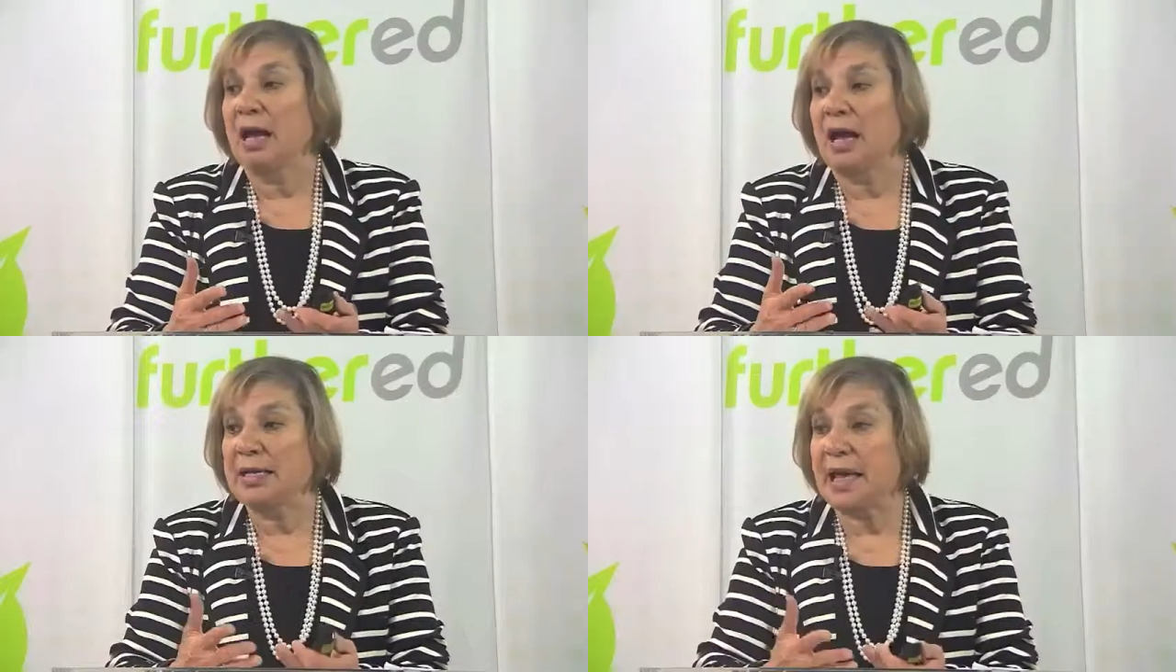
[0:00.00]

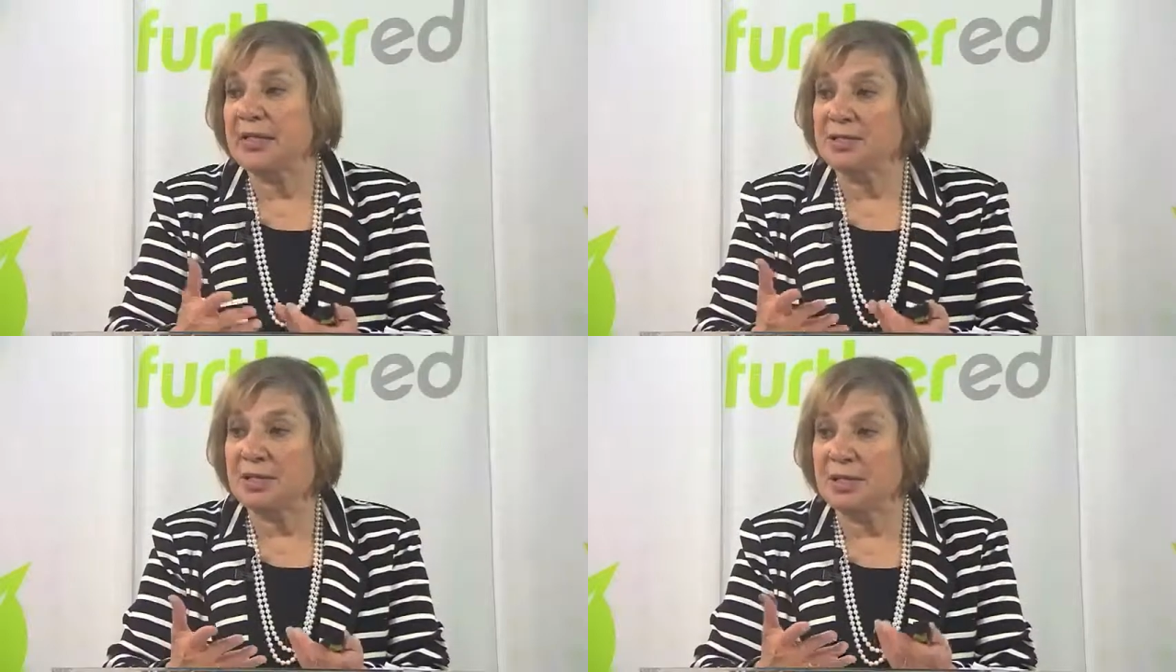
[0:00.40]

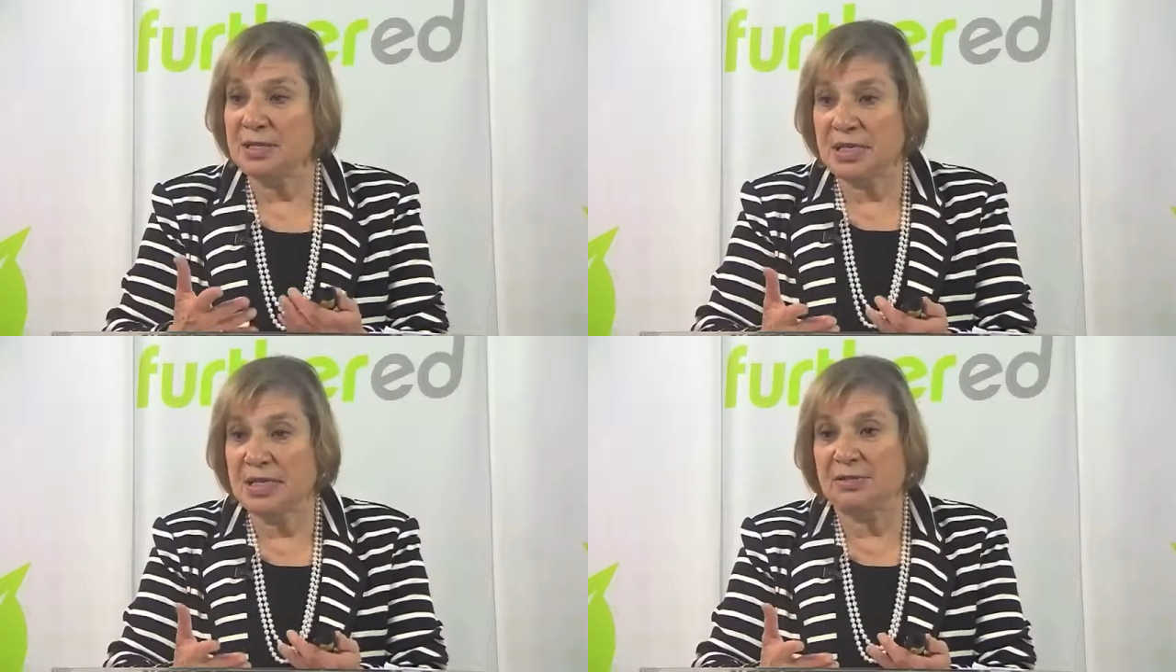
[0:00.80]
against the
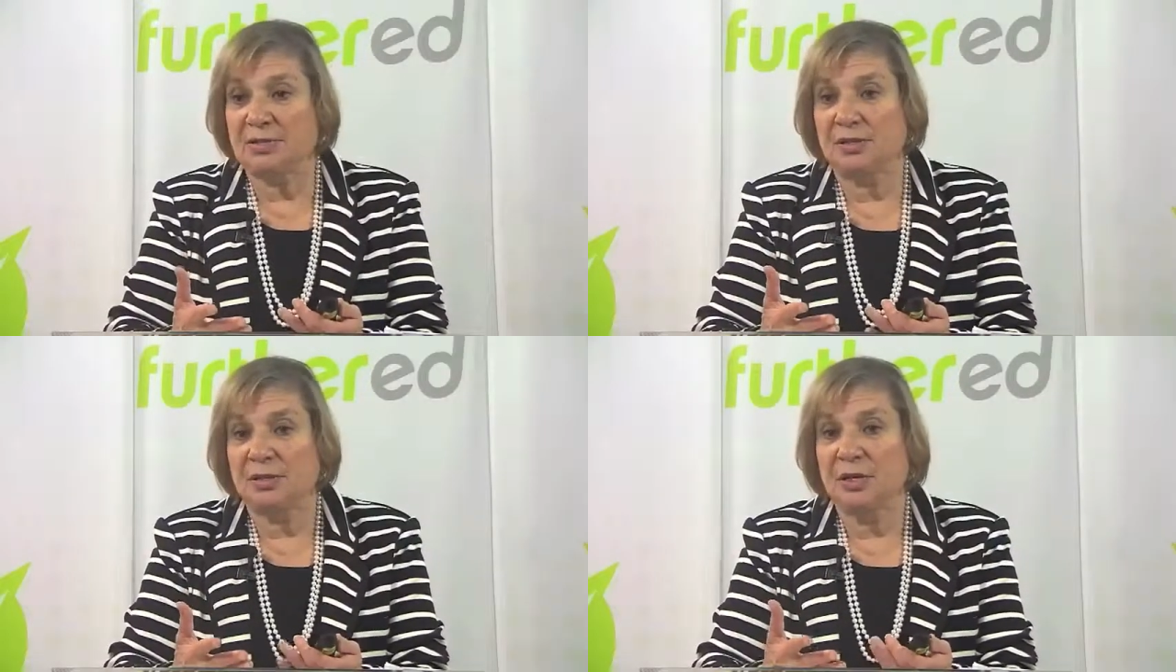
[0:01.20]

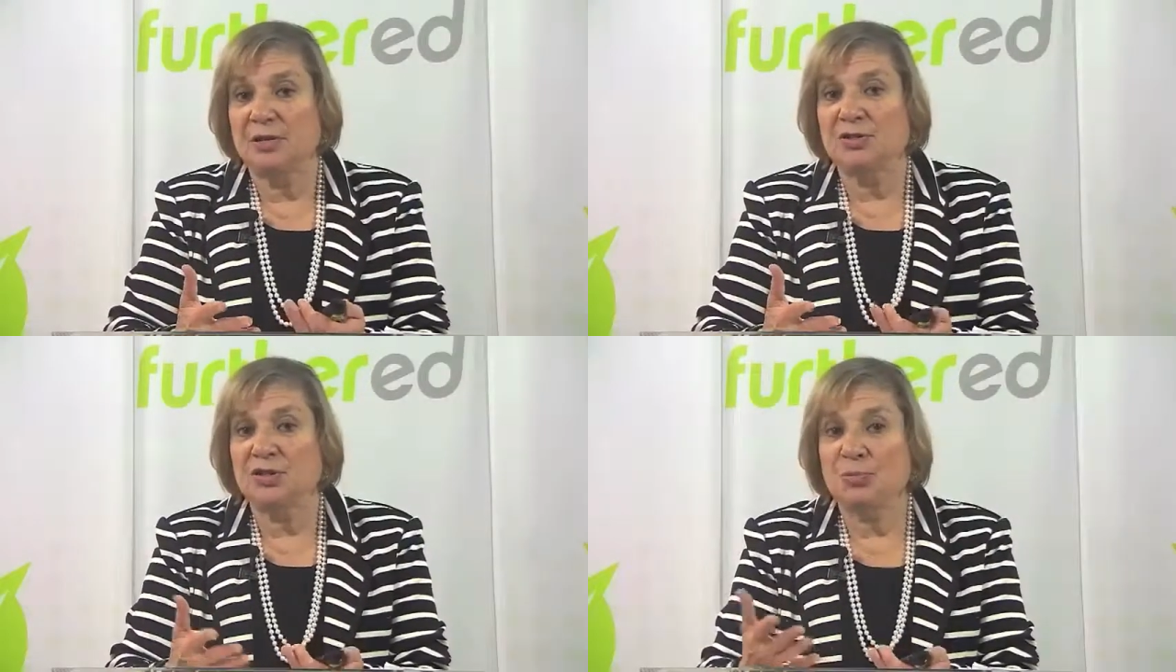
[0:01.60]
needs
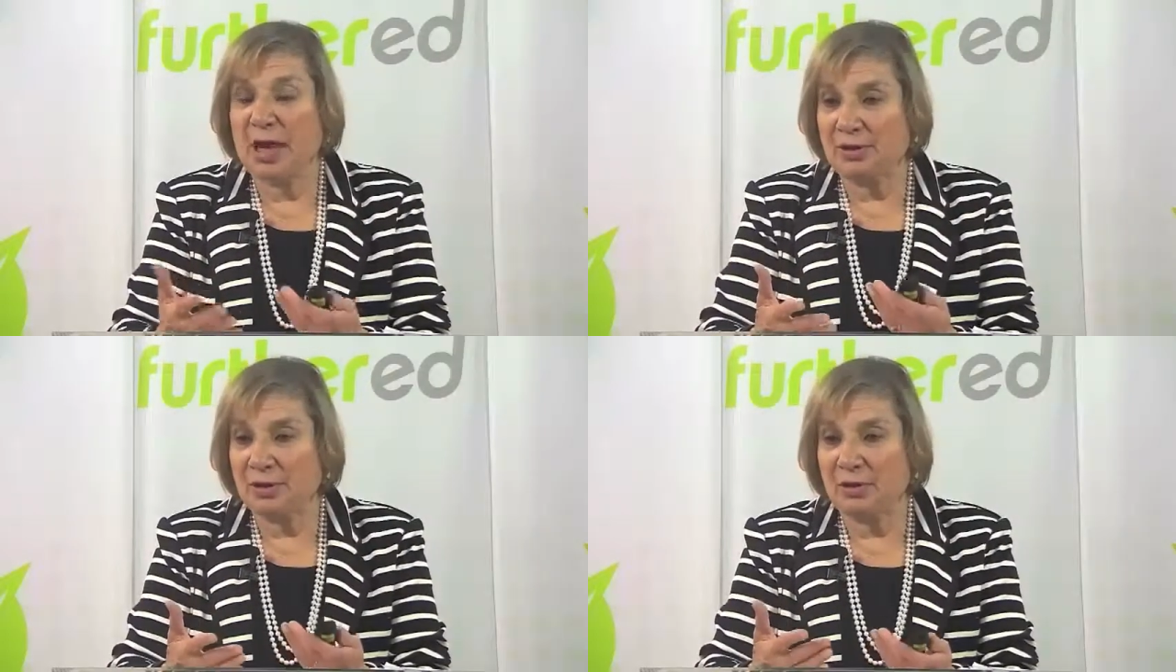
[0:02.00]
to
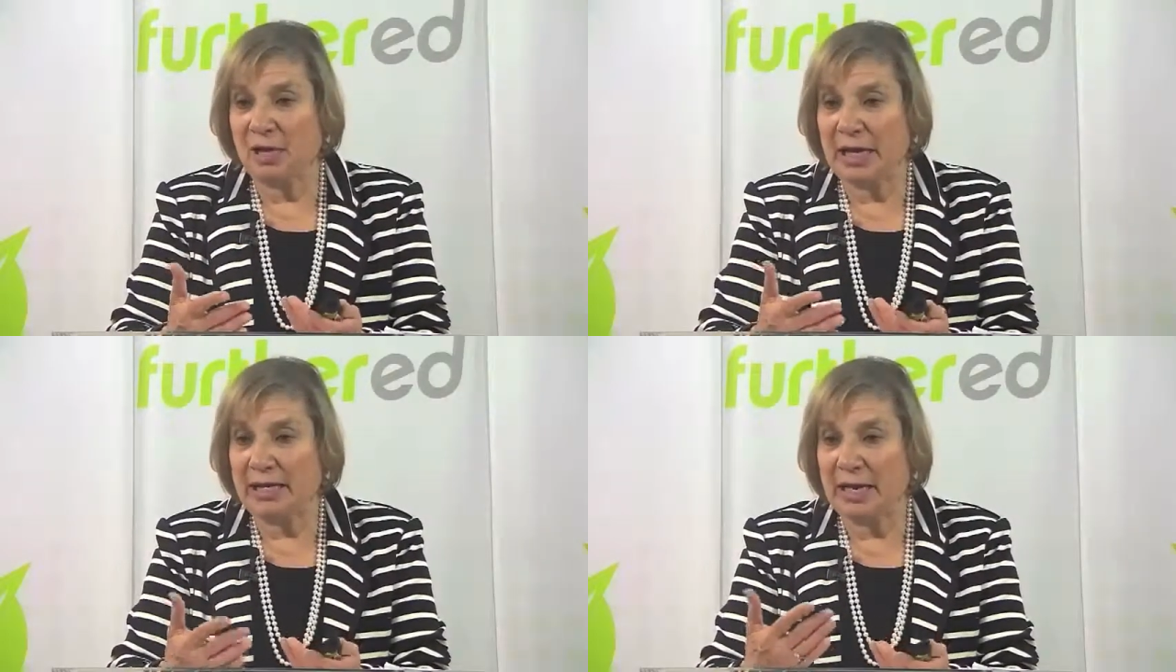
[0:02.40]
make the
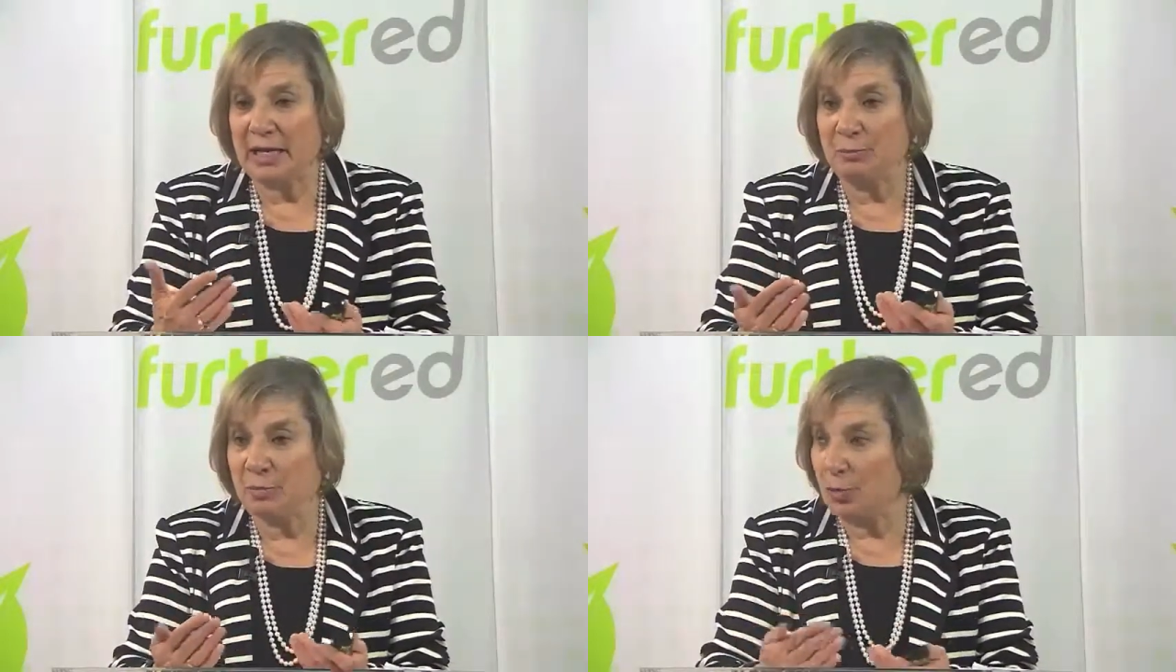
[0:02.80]
client an
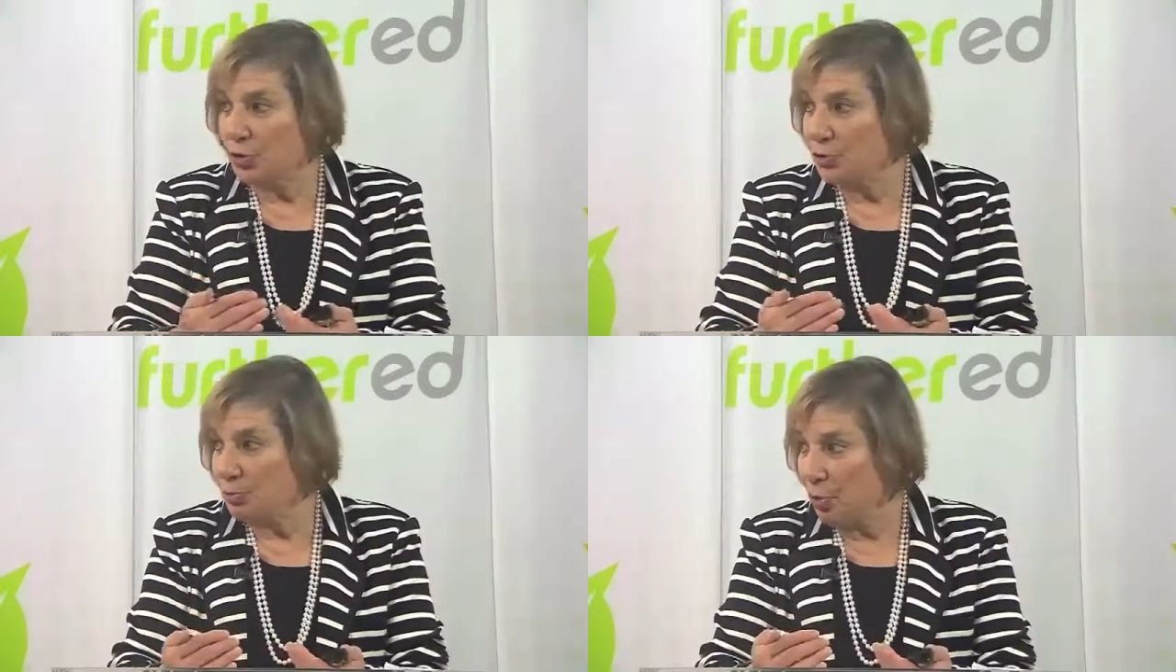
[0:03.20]

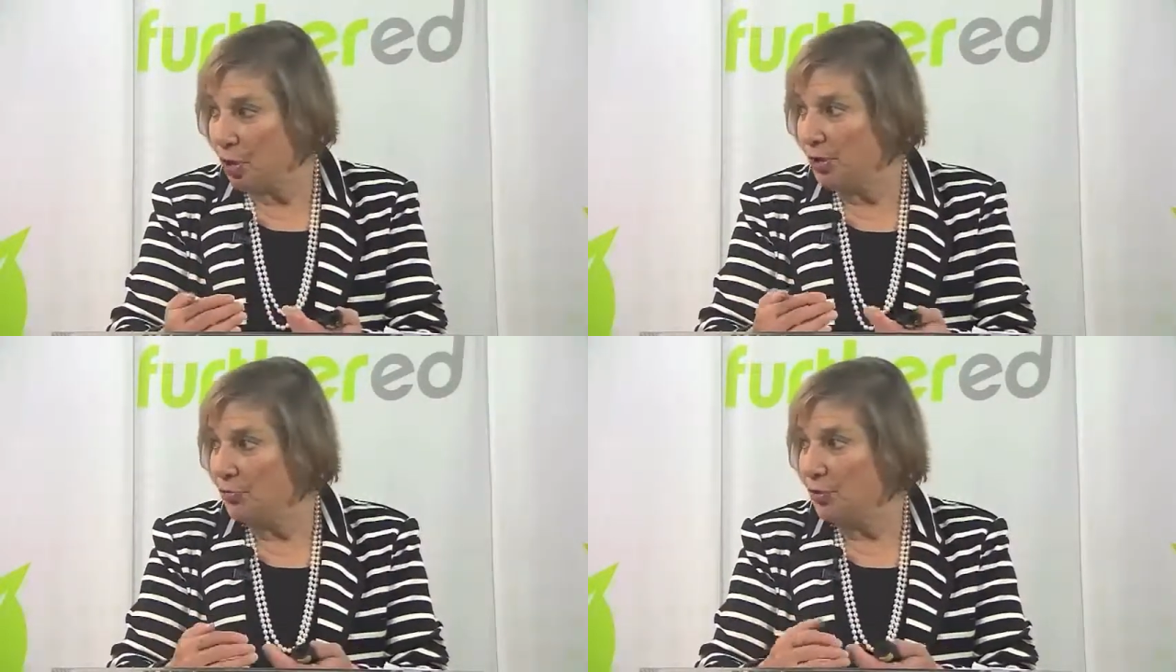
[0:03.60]
important
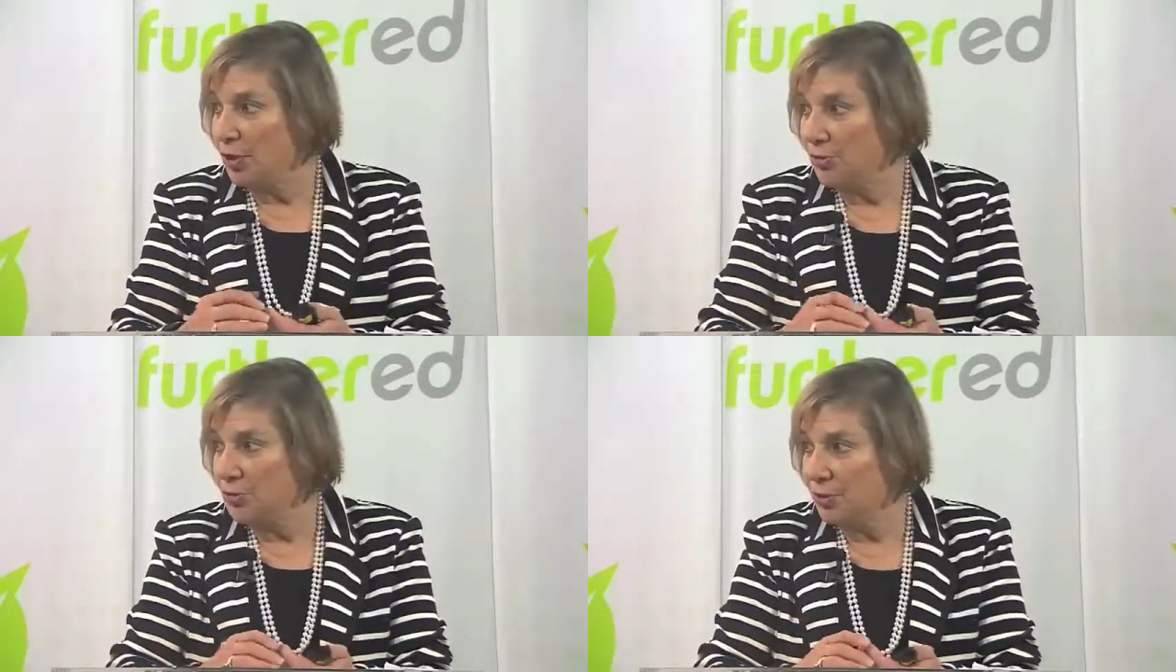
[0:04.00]
part of what
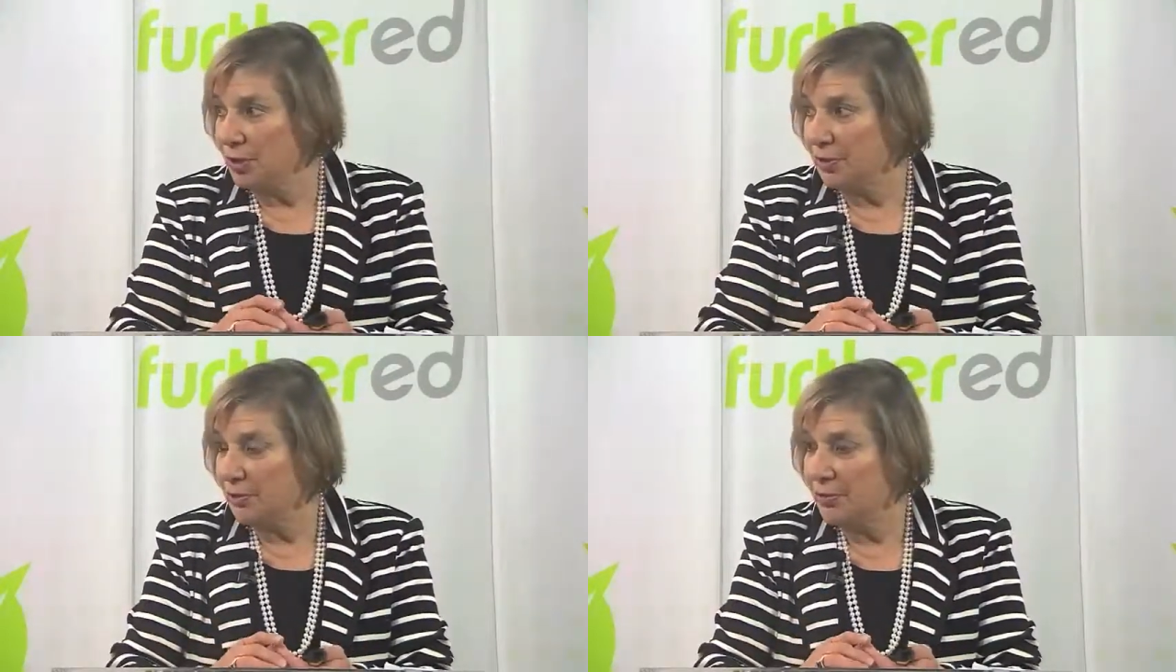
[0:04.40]
you're doing.